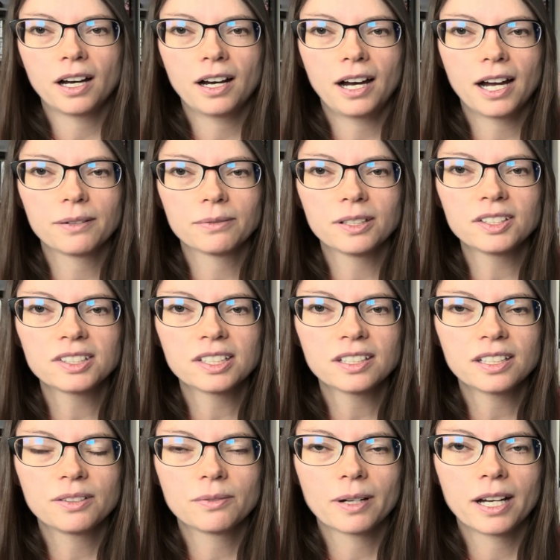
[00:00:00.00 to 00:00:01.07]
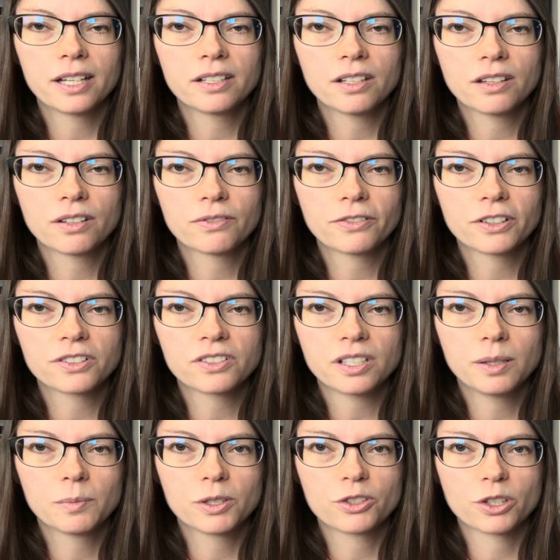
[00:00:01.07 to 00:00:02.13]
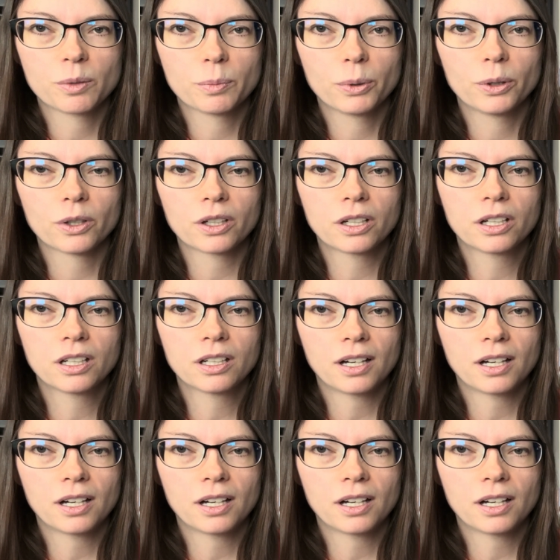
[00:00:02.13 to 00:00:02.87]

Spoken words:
I recently read the first Imager book.